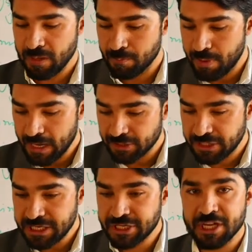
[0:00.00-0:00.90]
but
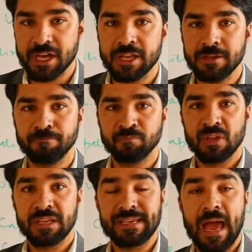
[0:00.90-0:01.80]
the turn
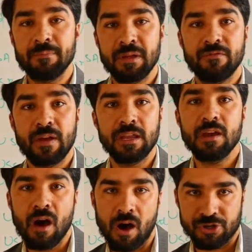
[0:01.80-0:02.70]
can be very
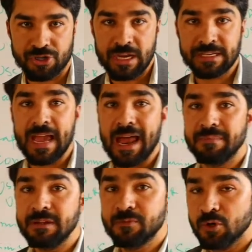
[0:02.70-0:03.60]
harsh, it can
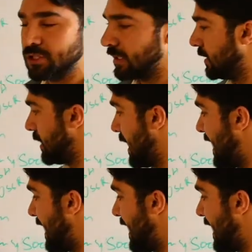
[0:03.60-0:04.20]
be brutal,